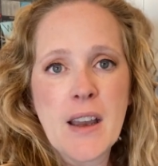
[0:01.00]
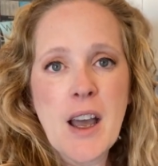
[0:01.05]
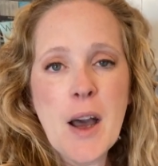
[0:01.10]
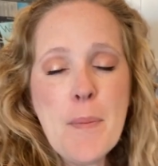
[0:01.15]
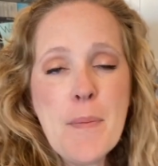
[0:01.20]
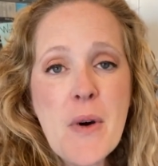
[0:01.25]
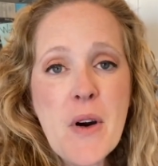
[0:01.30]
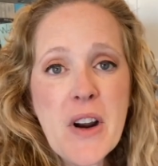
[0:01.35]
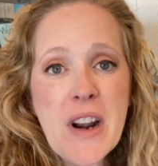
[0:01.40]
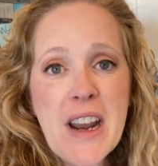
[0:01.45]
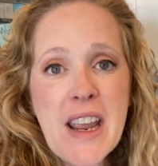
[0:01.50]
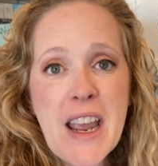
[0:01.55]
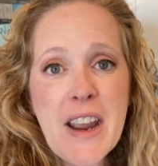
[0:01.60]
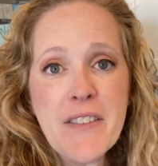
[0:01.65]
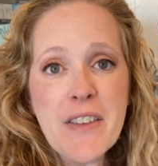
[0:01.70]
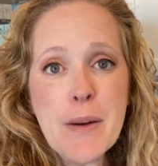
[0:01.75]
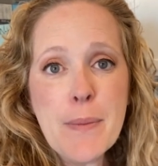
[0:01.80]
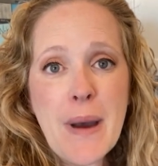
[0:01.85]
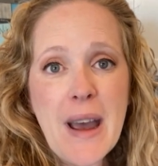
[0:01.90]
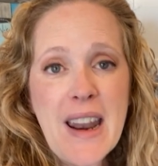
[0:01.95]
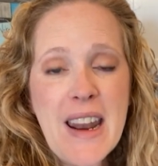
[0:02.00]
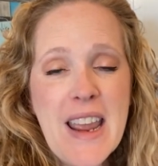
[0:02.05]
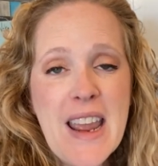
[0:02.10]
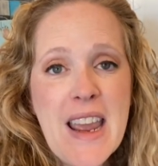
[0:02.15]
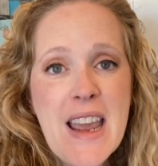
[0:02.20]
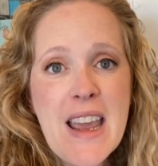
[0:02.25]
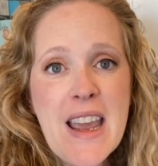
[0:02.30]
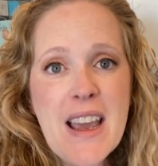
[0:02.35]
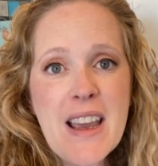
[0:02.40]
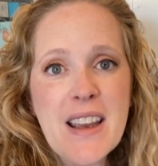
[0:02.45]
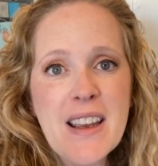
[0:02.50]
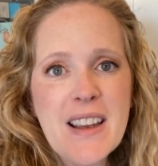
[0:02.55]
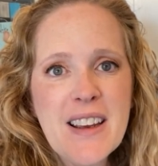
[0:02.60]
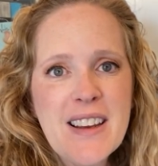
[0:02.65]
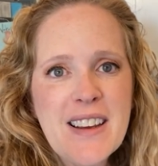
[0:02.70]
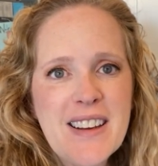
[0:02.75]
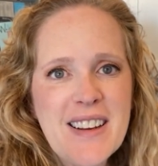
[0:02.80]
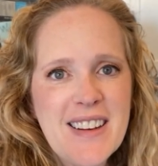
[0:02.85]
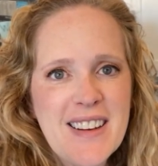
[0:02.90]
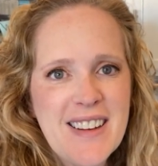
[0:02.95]
Good morning, everybody.
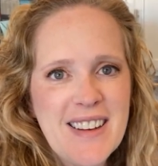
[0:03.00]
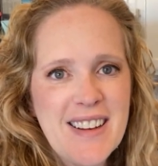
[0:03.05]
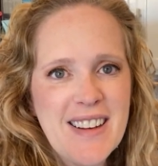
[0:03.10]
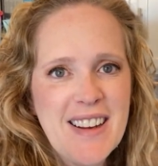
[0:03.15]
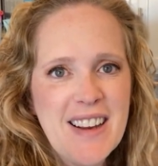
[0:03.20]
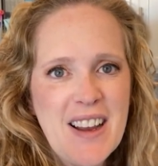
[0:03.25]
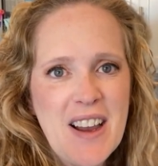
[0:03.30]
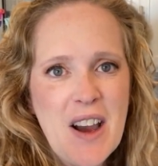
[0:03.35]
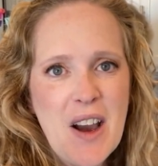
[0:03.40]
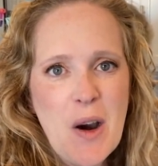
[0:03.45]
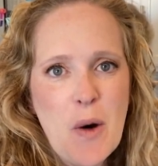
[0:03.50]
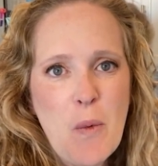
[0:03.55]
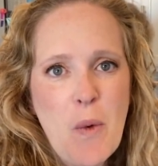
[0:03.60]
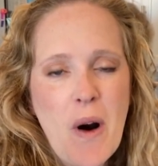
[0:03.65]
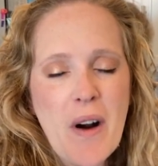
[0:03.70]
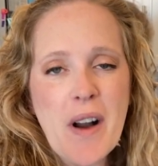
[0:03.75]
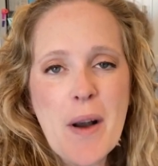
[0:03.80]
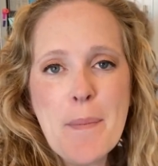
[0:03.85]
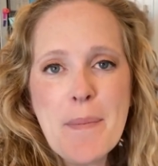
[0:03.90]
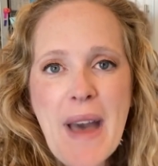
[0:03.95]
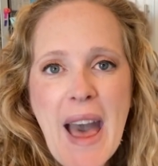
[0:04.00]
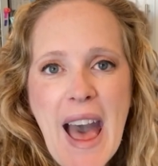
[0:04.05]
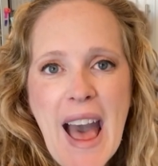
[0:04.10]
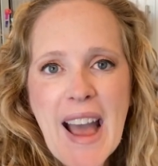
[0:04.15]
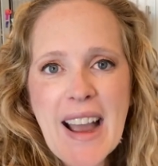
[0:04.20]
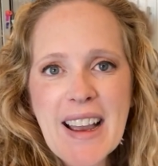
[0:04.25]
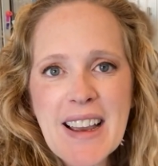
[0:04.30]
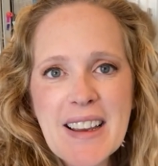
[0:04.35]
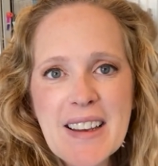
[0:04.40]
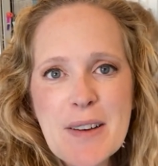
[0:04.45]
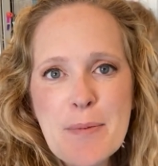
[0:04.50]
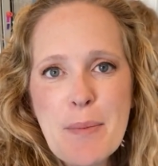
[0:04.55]
Welcome back.